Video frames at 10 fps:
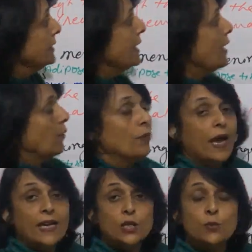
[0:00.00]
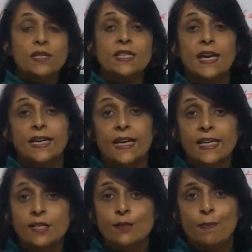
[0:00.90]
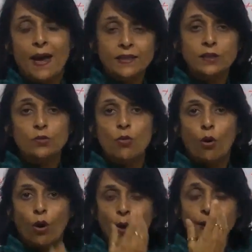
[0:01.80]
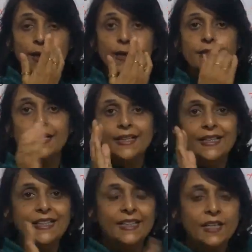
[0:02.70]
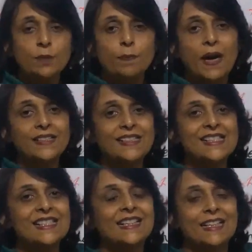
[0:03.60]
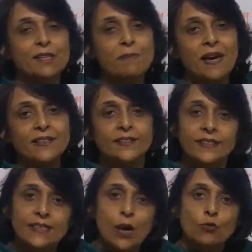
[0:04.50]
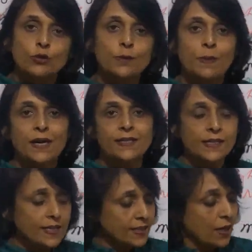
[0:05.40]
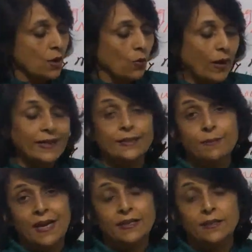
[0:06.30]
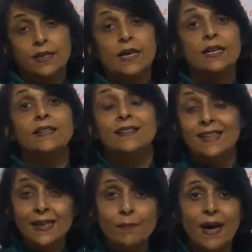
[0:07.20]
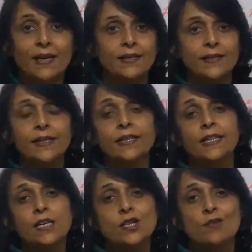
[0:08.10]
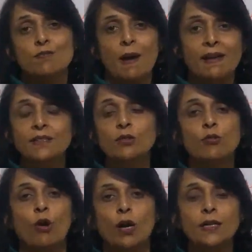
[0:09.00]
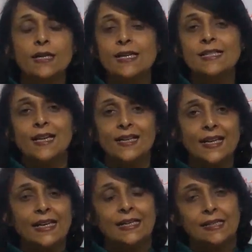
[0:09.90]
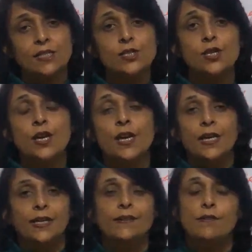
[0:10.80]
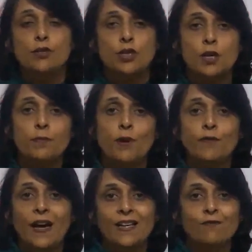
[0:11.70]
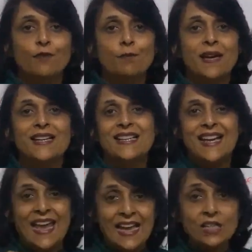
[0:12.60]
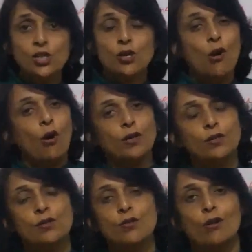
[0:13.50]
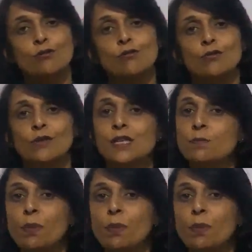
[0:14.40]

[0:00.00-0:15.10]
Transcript: Now, as we said, in spinal cord, the inner part is gray matter and outer part is white matter. Gray matter, in case of spinal cord, is arranged in the shape of alphabet H, or it is also known as